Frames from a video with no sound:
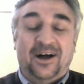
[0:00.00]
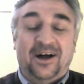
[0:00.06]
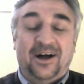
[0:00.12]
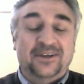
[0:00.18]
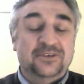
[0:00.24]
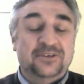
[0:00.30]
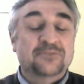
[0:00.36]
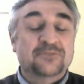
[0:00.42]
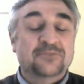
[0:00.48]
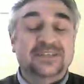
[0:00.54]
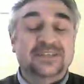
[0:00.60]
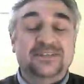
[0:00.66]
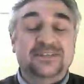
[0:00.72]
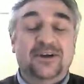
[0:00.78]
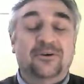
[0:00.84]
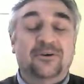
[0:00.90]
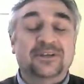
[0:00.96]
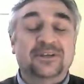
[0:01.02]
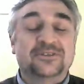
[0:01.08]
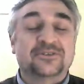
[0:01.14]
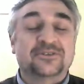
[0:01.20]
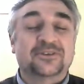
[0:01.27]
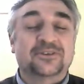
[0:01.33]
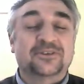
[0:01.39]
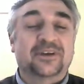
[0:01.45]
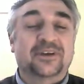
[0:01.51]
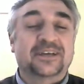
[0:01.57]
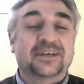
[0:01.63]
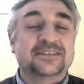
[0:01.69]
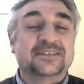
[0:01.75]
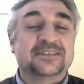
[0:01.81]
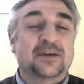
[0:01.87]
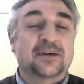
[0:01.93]
you must know what you're doing in
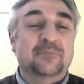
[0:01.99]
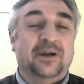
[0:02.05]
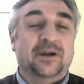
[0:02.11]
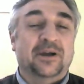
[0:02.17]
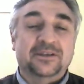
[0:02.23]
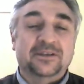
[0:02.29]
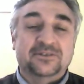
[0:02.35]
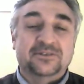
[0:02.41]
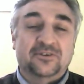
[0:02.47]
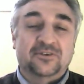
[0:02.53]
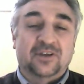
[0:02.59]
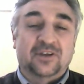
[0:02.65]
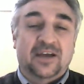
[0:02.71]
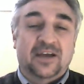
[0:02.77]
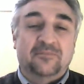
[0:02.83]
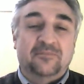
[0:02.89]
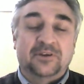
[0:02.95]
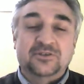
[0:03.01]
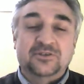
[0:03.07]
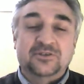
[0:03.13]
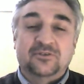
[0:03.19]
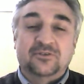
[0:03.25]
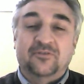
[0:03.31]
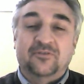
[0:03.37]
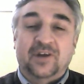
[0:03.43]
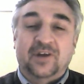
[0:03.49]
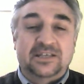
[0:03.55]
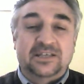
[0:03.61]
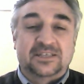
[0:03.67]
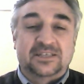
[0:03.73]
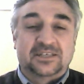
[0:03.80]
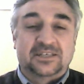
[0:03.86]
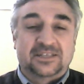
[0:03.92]
some areas of your life because you're very
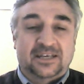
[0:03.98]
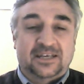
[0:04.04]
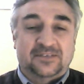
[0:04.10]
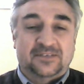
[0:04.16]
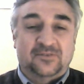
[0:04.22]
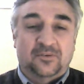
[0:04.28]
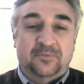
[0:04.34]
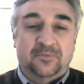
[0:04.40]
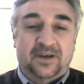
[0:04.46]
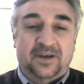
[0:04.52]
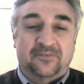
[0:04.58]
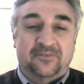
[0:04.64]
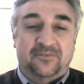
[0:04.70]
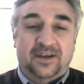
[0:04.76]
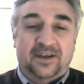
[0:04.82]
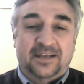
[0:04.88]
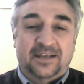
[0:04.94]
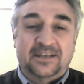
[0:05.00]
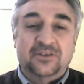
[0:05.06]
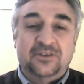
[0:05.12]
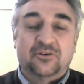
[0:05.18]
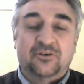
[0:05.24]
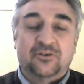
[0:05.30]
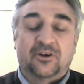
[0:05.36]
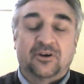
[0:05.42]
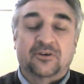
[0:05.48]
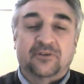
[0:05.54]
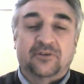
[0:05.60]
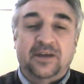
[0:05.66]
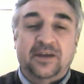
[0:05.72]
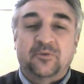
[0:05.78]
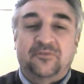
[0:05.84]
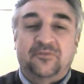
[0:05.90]
successful, my friend, and you're a great
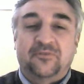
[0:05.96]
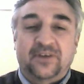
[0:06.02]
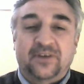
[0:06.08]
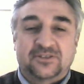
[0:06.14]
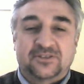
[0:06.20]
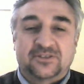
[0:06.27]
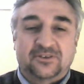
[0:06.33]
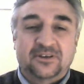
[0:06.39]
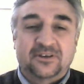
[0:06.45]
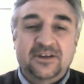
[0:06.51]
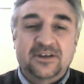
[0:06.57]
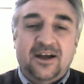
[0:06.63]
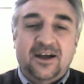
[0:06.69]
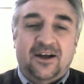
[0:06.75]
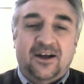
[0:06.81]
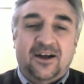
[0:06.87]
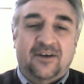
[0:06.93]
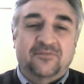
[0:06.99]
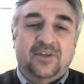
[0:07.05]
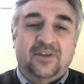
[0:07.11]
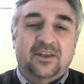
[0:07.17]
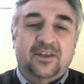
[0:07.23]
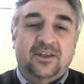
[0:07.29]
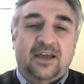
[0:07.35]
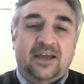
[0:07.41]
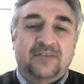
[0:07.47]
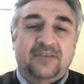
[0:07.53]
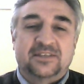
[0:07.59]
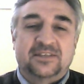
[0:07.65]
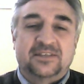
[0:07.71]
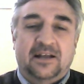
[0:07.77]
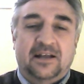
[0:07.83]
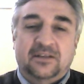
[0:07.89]
professor of the
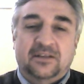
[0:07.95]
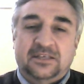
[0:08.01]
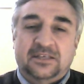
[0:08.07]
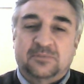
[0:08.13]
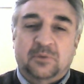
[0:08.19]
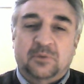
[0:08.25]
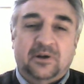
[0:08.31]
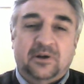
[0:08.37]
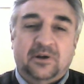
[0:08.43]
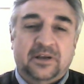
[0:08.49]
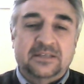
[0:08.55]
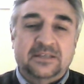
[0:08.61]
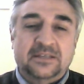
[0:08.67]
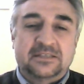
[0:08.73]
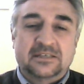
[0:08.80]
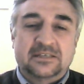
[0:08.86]
lifestyle experience.